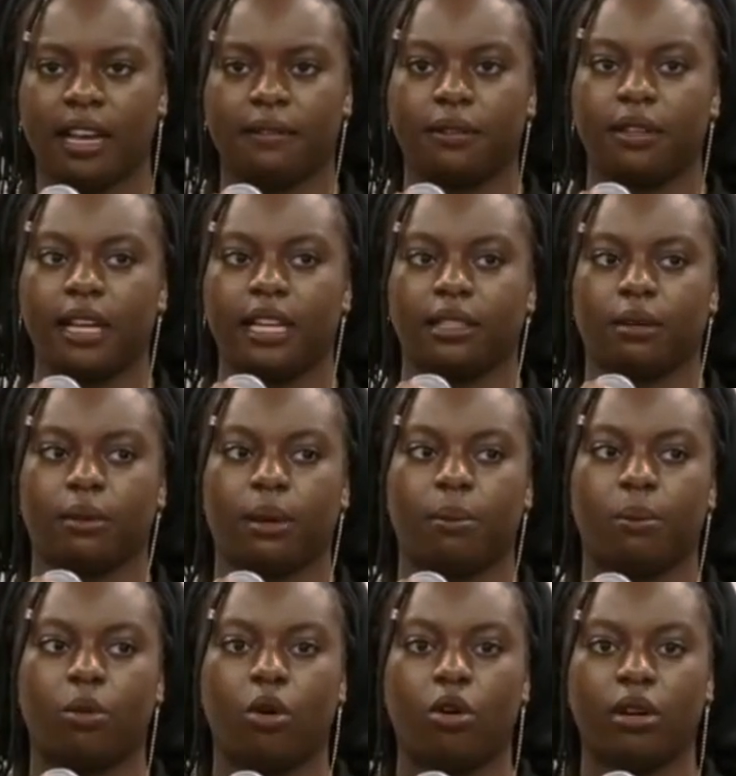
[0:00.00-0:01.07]
I feel like there were
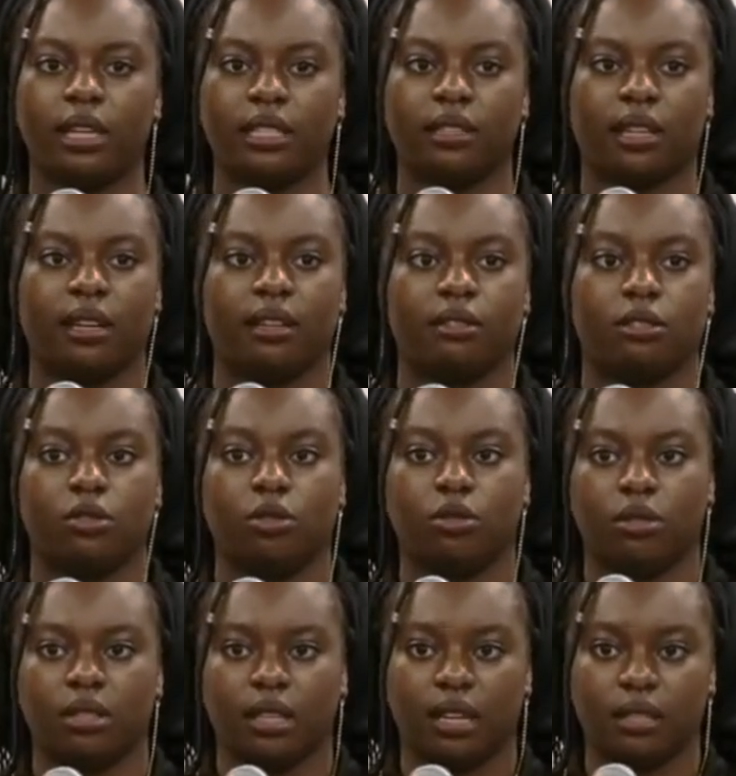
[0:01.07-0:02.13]
more internet
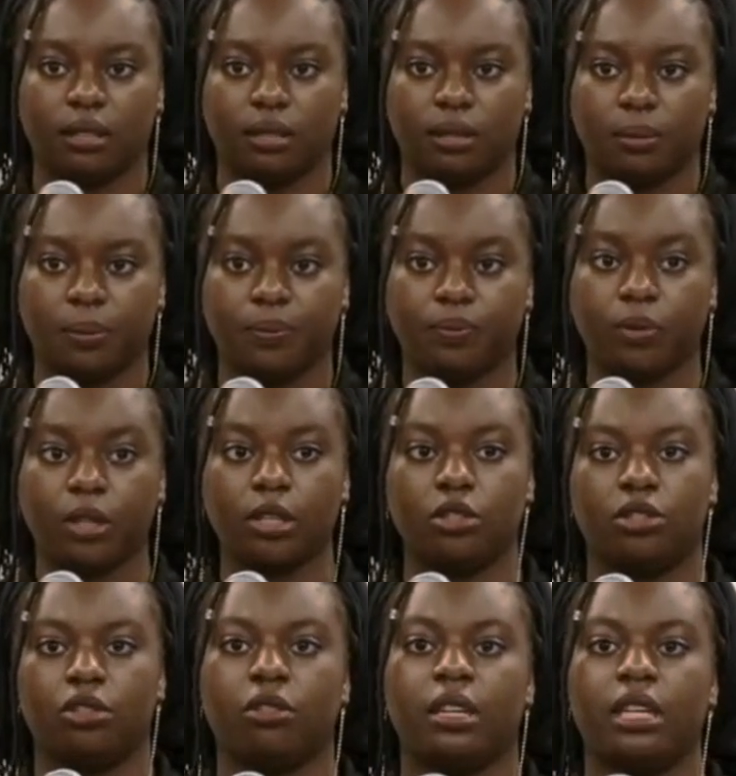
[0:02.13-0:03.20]
users
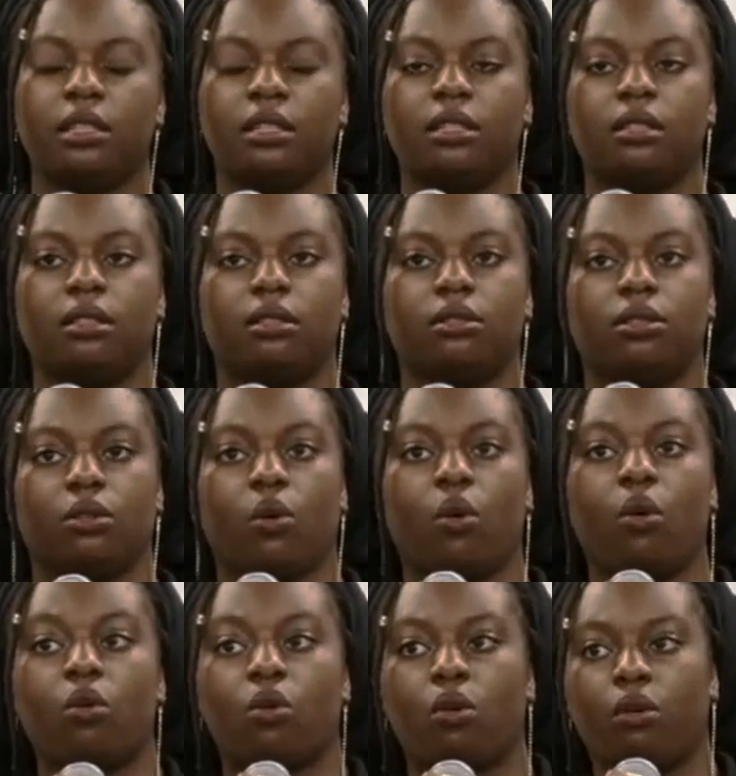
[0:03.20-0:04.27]
during the
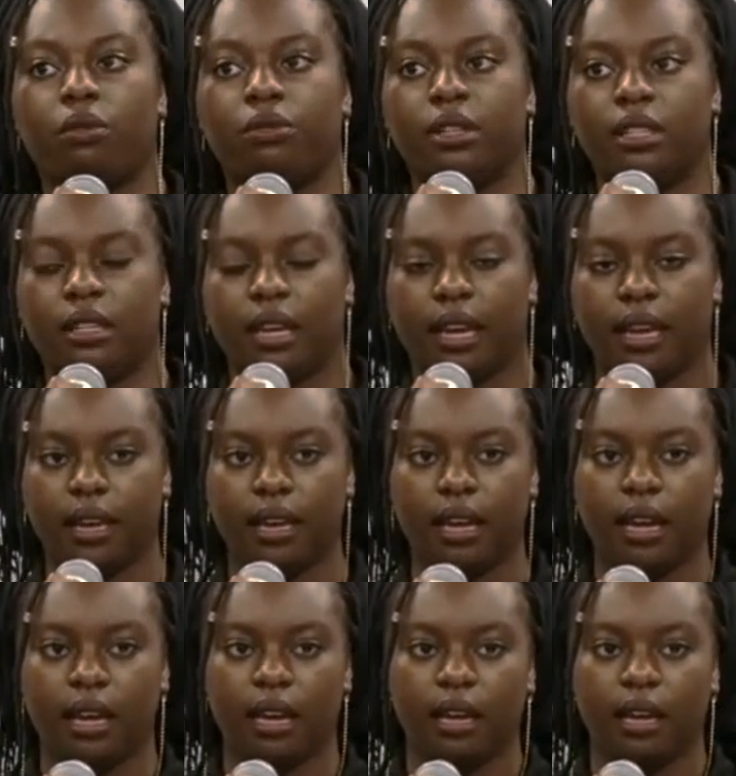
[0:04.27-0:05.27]
whole COVID year